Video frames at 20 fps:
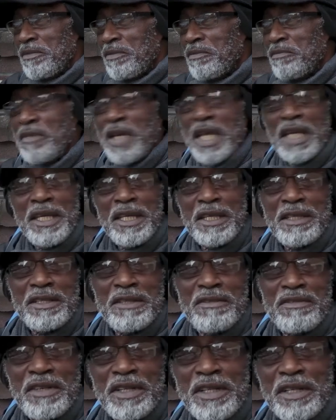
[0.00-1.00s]
many
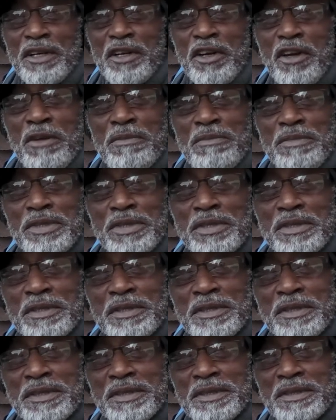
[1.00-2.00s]
different clubs
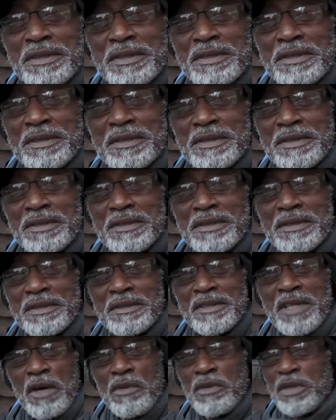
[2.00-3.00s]

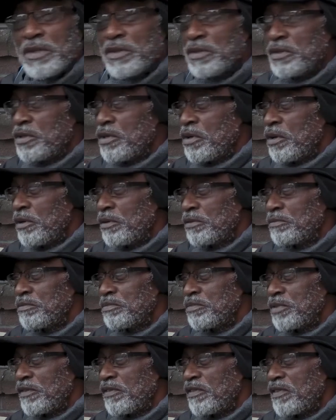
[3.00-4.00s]
that we could go and
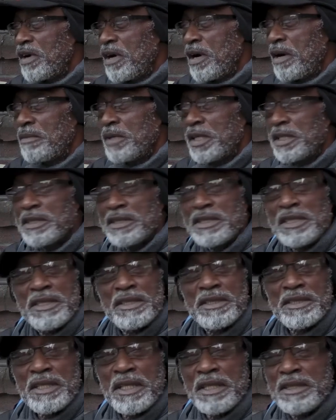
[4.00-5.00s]
perform and
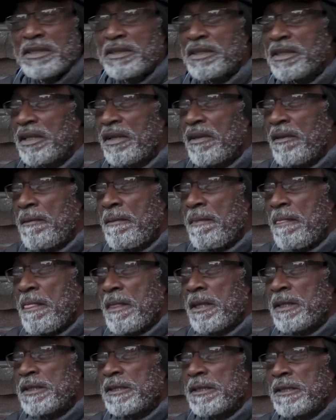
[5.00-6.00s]
things and
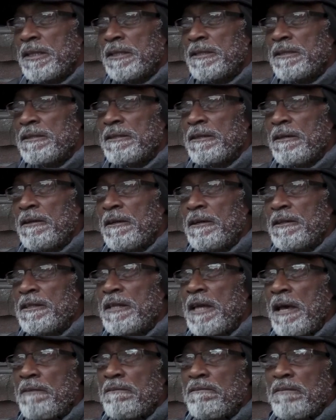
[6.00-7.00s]
seeing. So
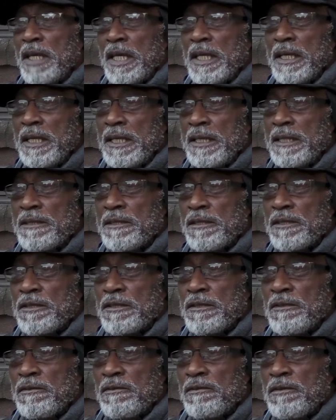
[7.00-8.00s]
that made the
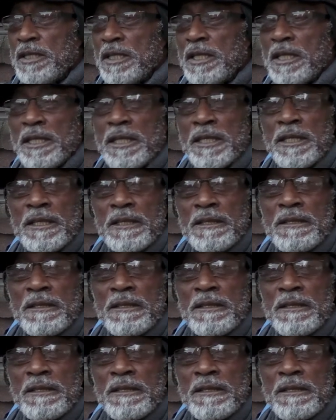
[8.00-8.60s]
industry really,